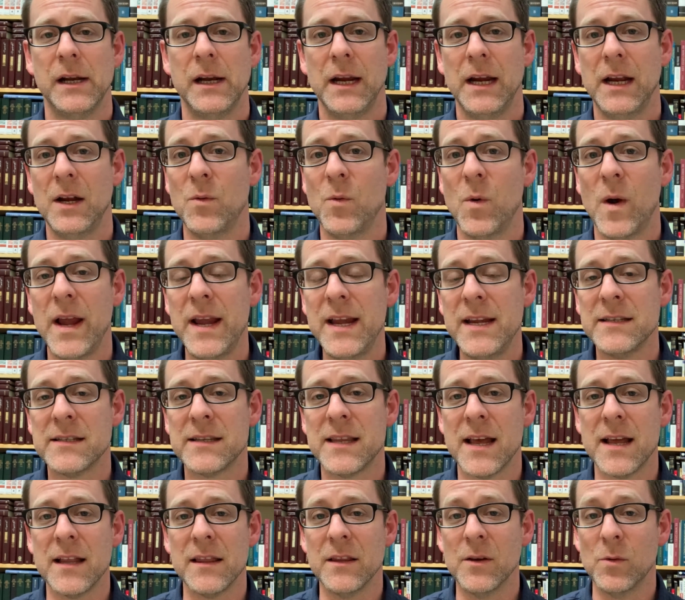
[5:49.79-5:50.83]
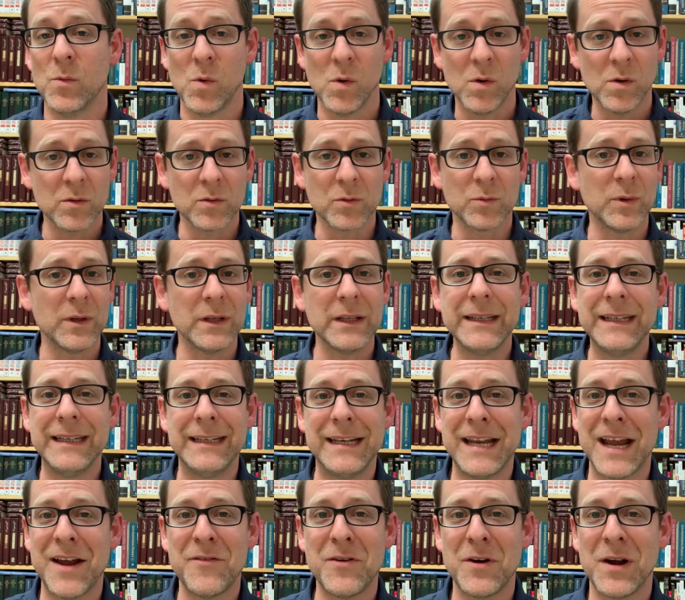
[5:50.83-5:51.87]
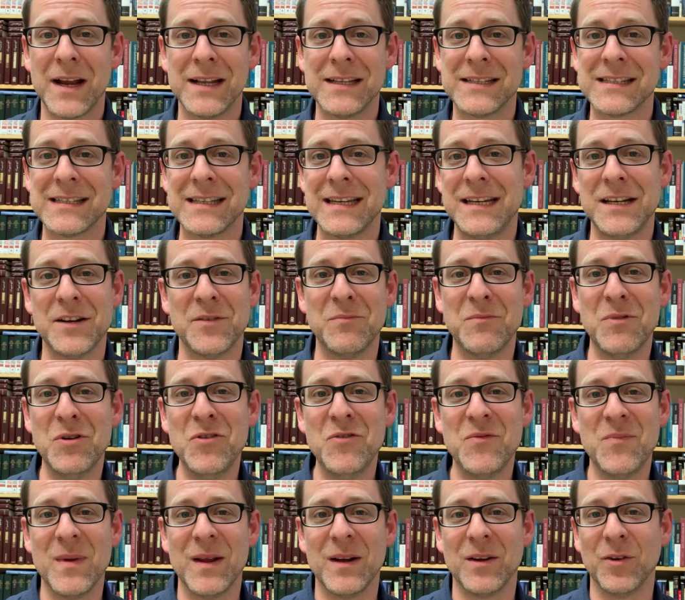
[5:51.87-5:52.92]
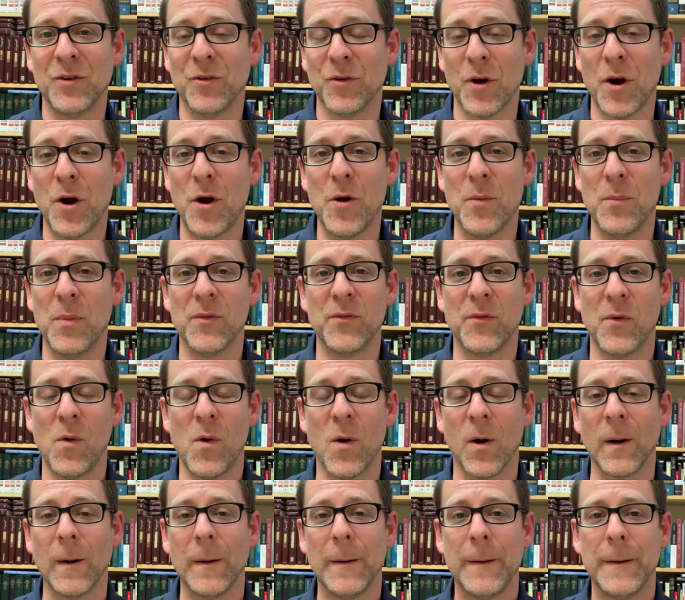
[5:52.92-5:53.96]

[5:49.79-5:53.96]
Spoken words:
in ways that the world really never had seen a movement grow before.